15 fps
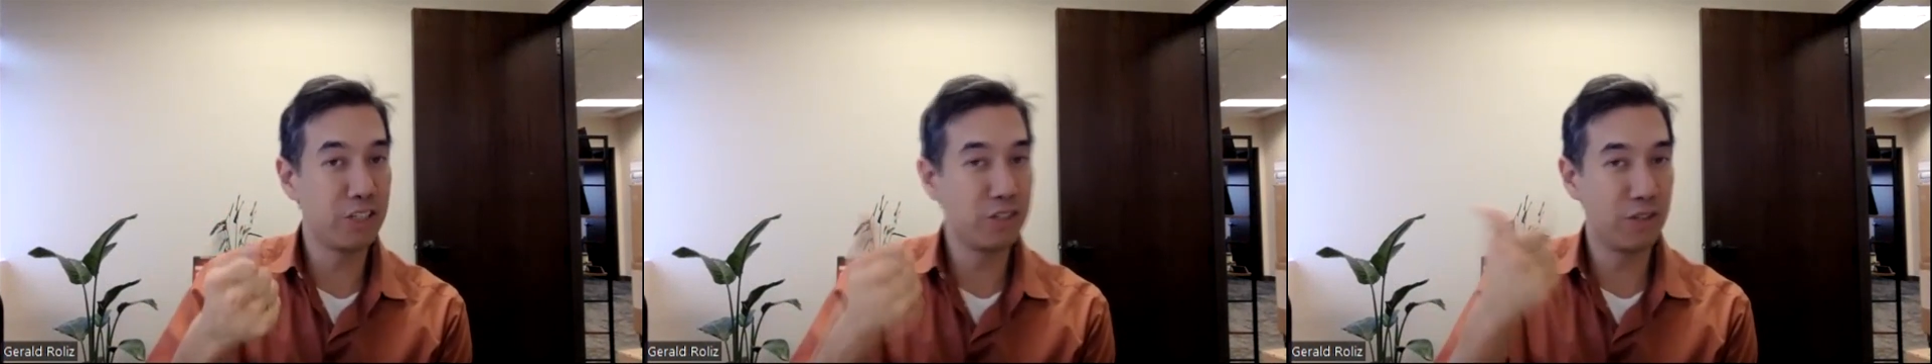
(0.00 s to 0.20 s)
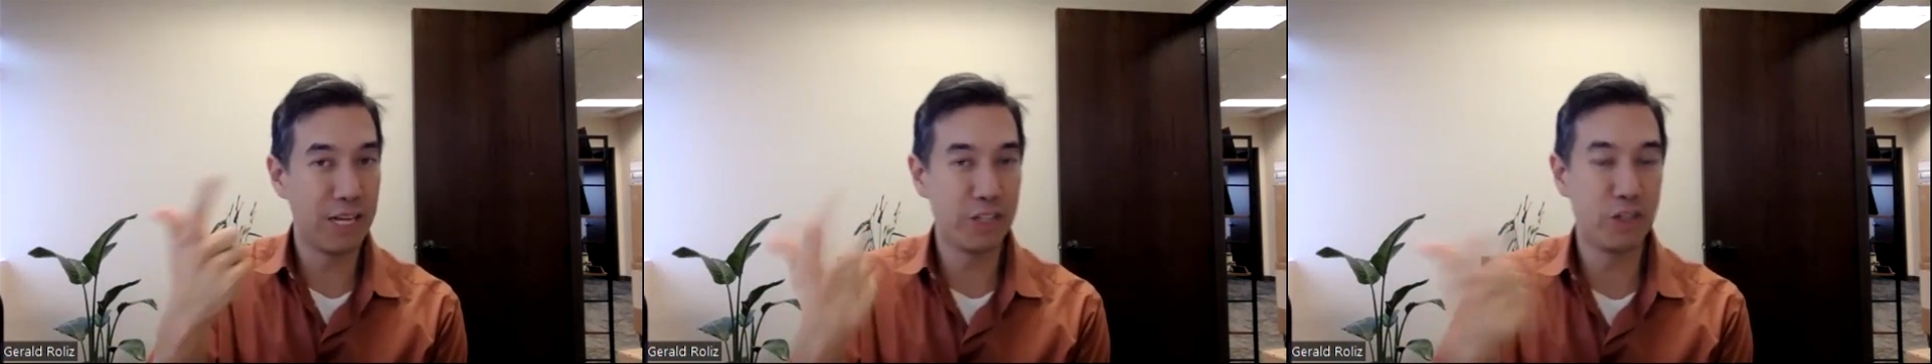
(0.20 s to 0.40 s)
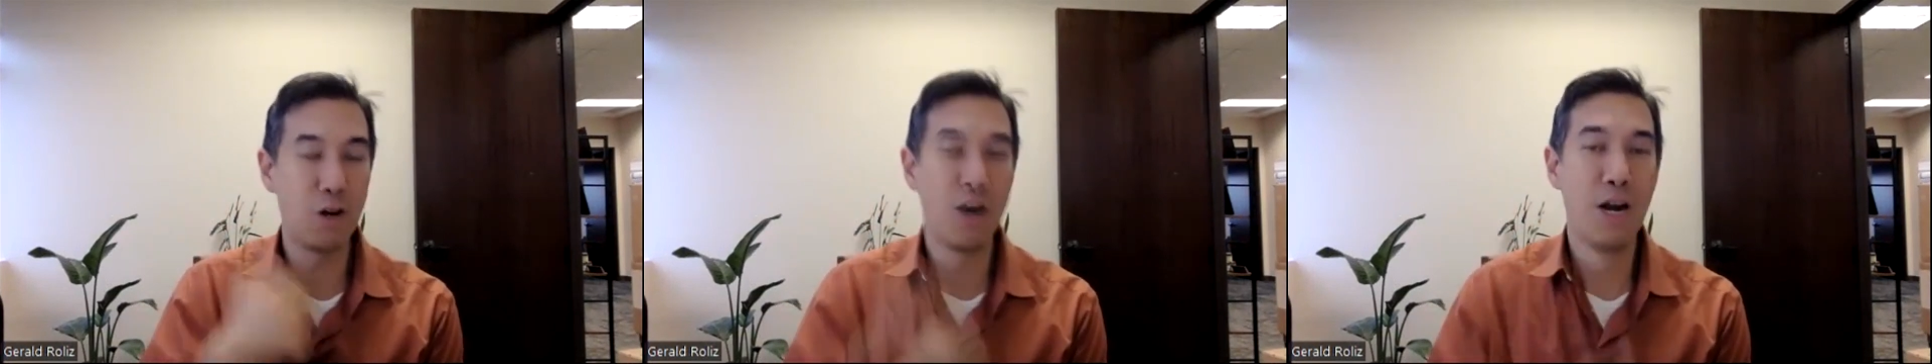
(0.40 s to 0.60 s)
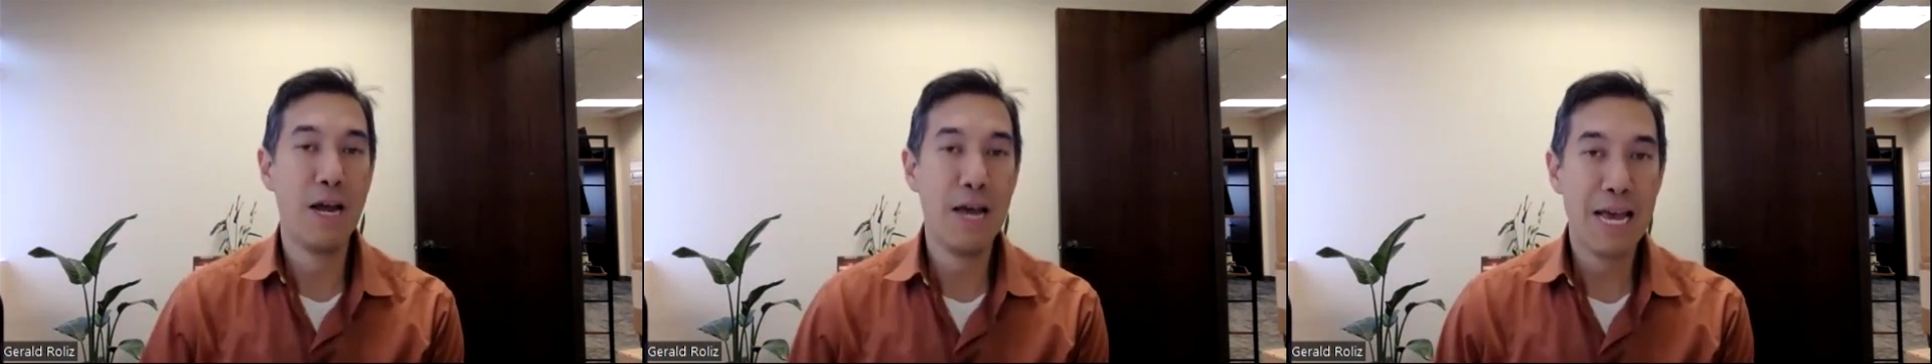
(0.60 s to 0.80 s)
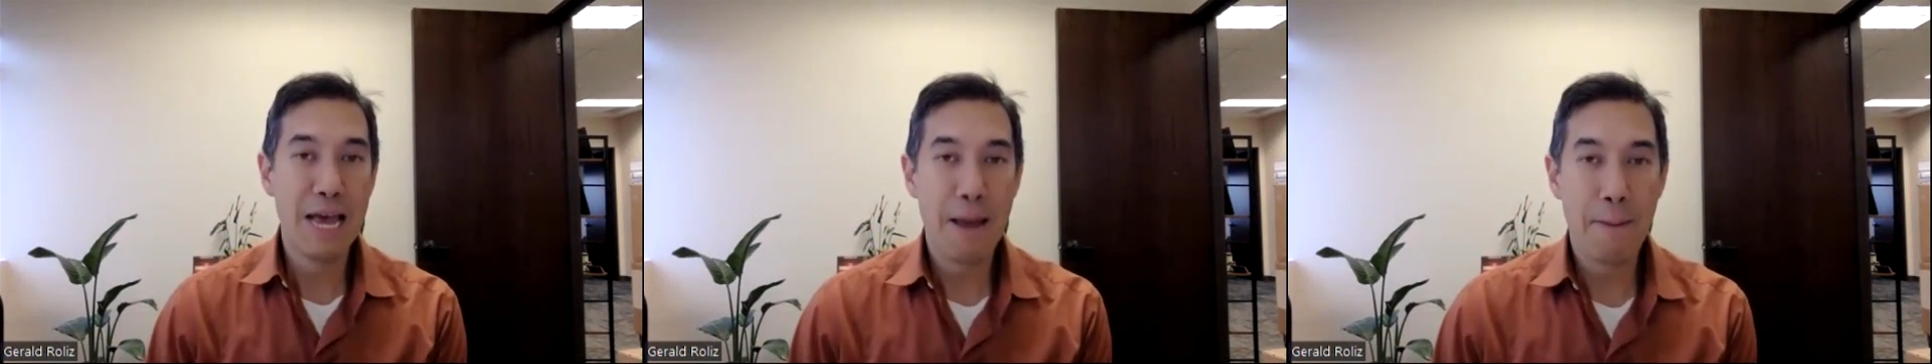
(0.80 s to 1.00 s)
So that's your
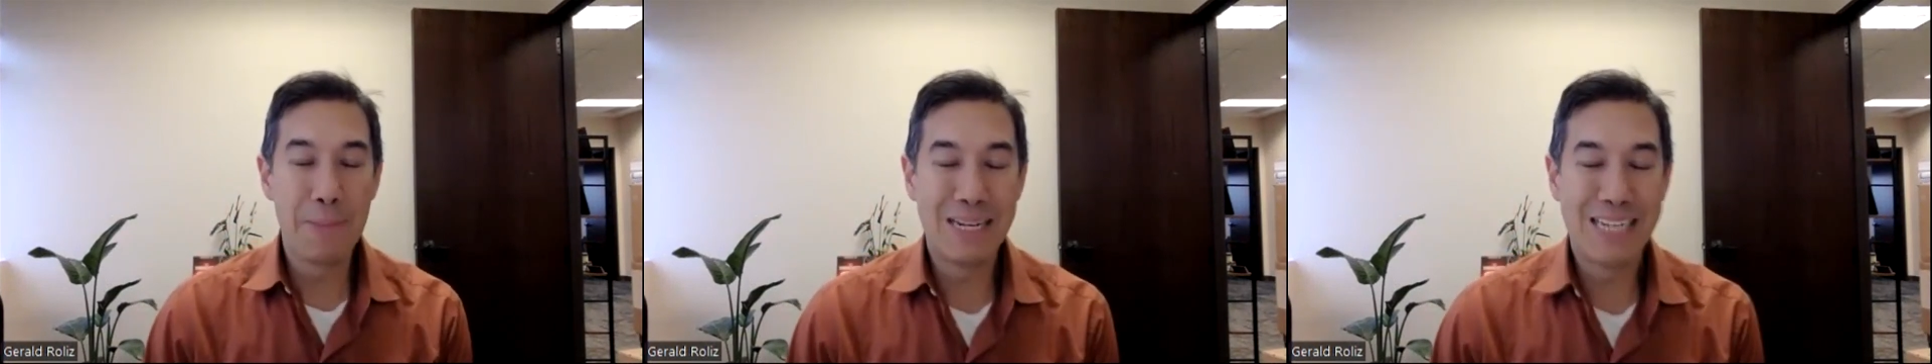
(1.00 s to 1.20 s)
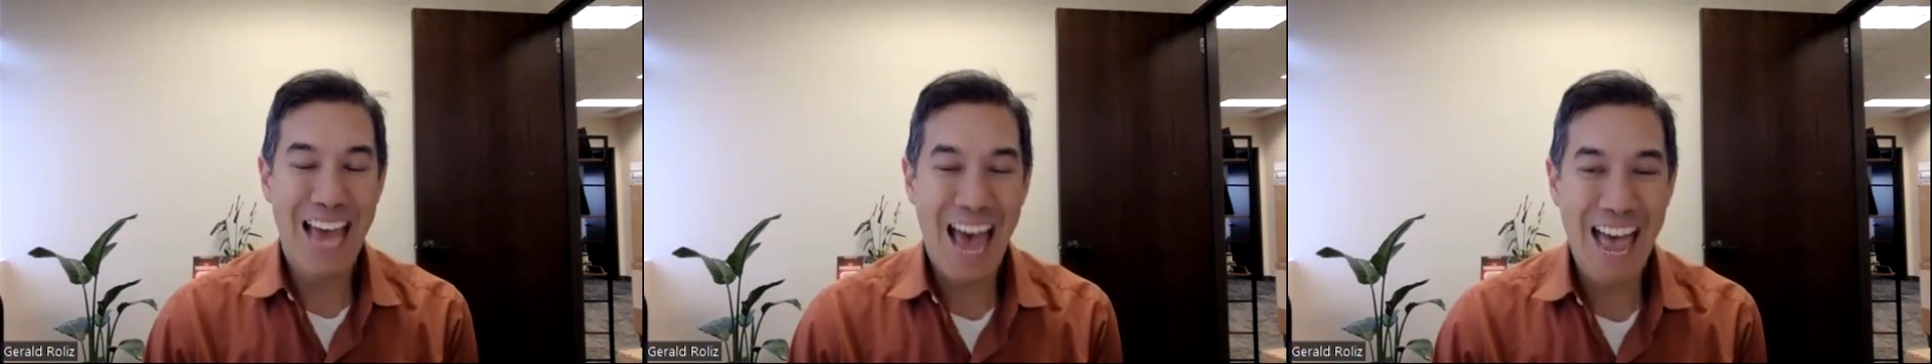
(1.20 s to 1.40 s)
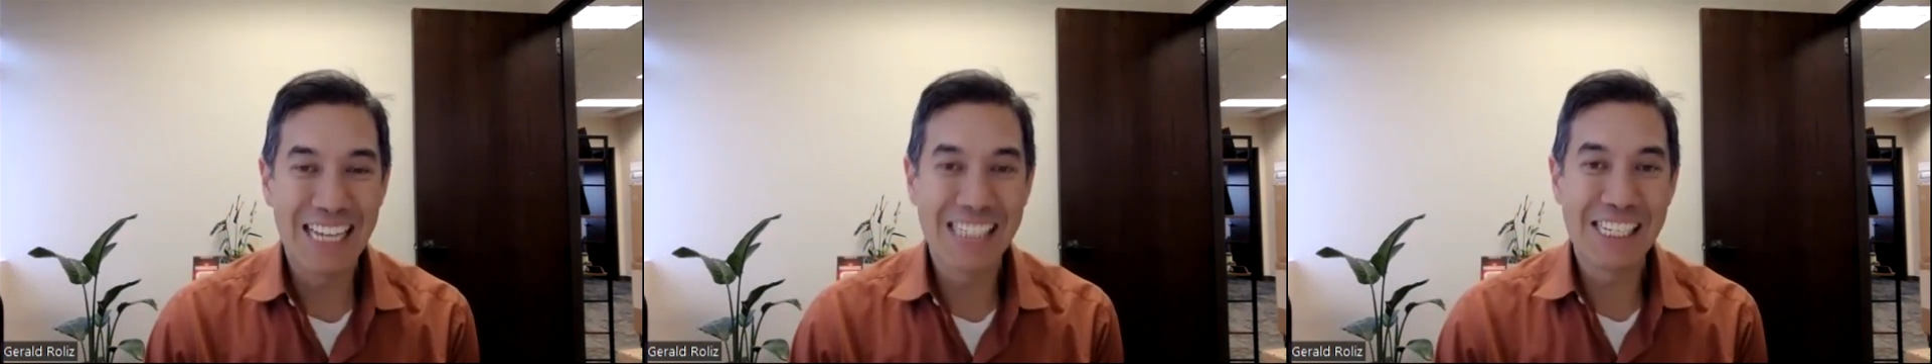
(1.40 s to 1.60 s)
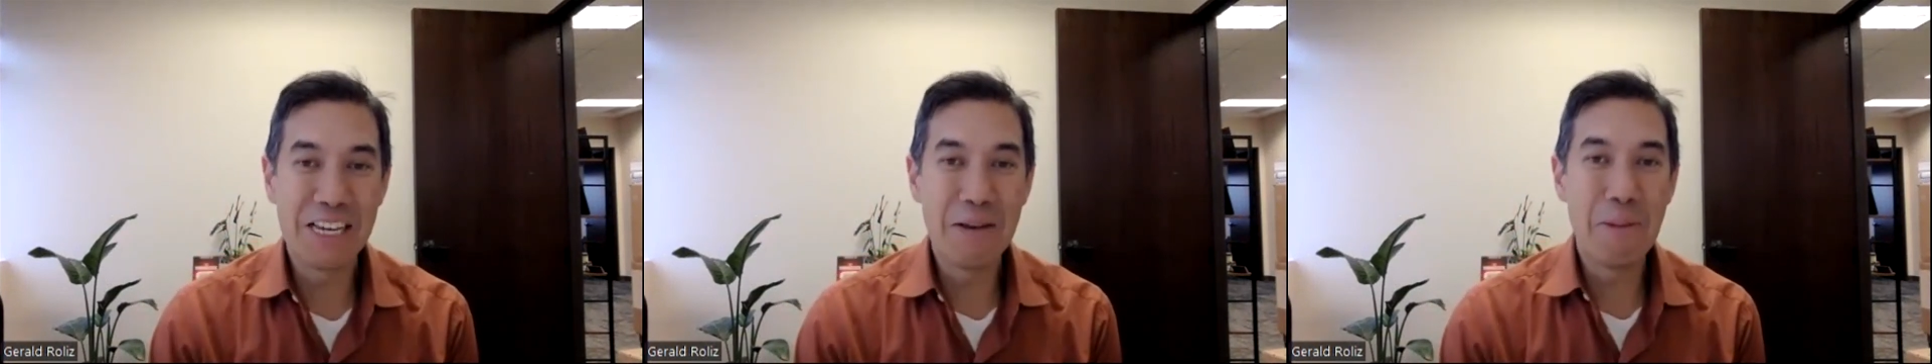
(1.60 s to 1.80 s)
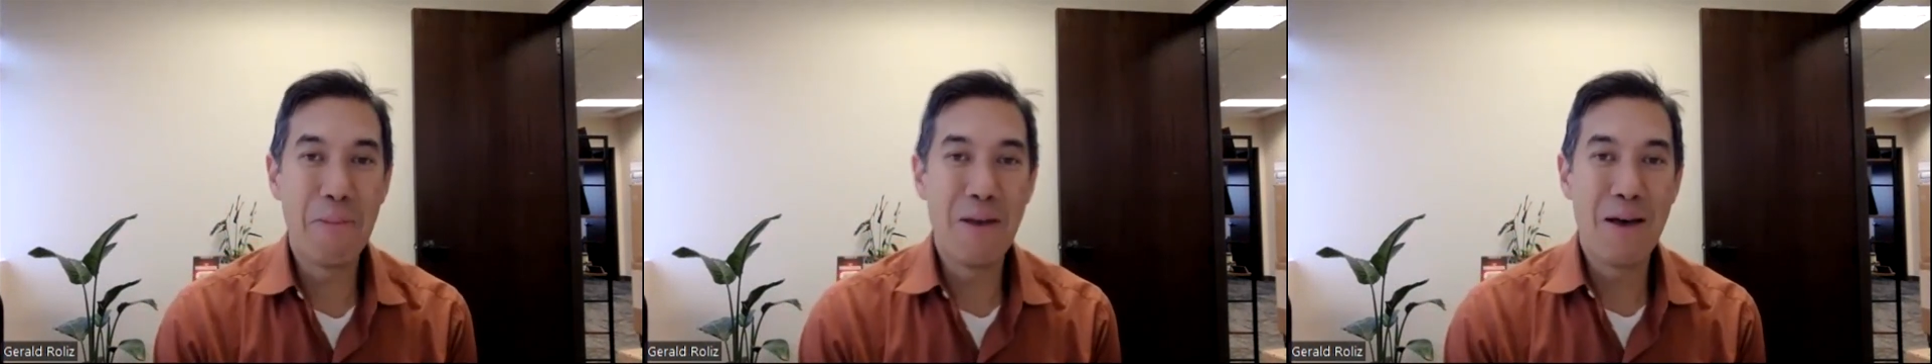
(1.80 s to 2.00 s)

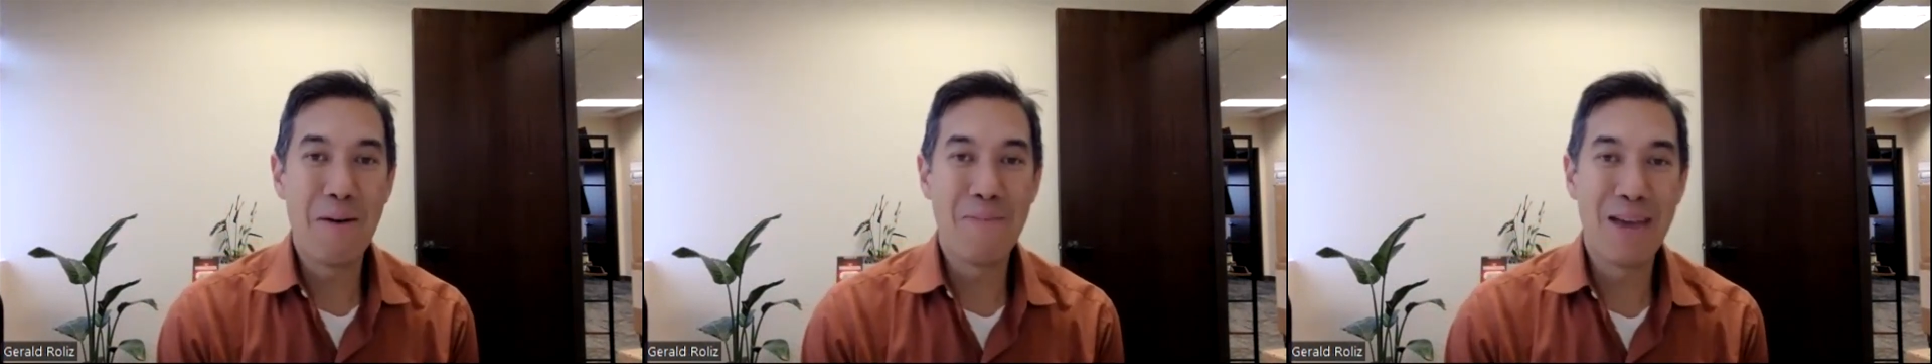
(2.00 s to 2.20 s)
potassium,